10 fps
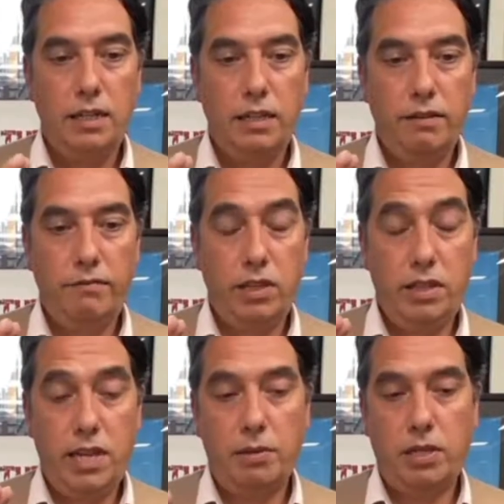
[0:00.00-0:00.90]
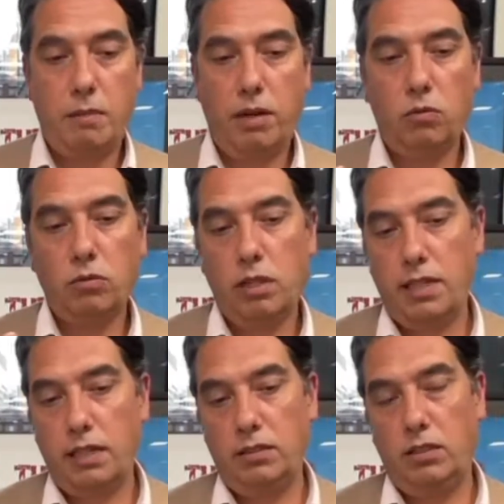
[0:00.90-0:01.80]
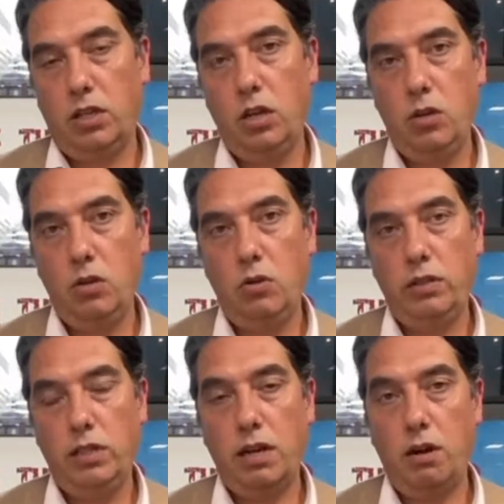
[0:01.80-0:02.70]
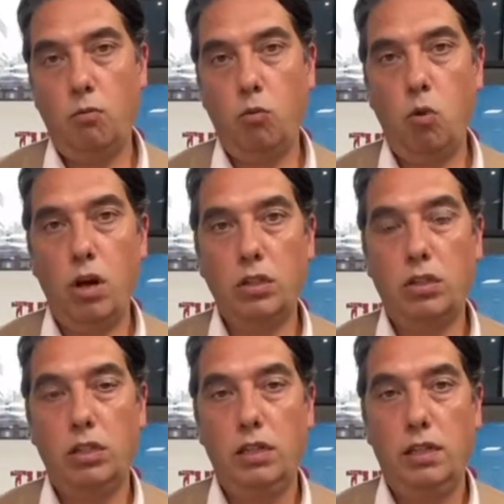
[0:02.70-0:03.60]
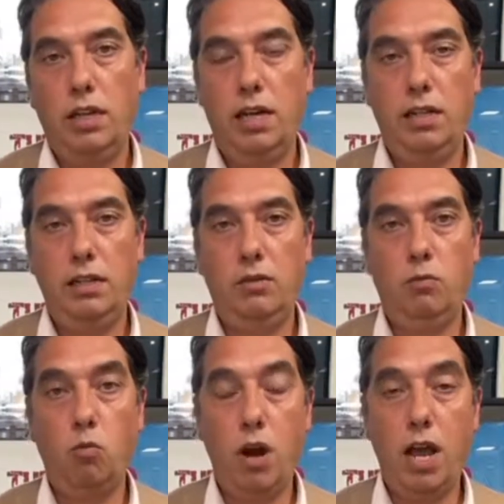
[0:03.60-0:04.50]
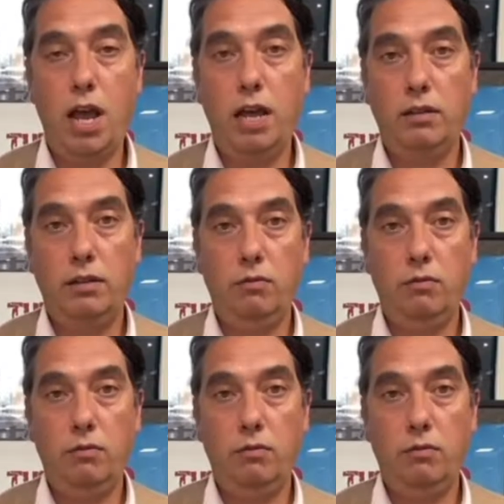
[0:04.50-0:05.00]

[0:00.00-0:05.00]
the episode plan also tells us who, and what, and where,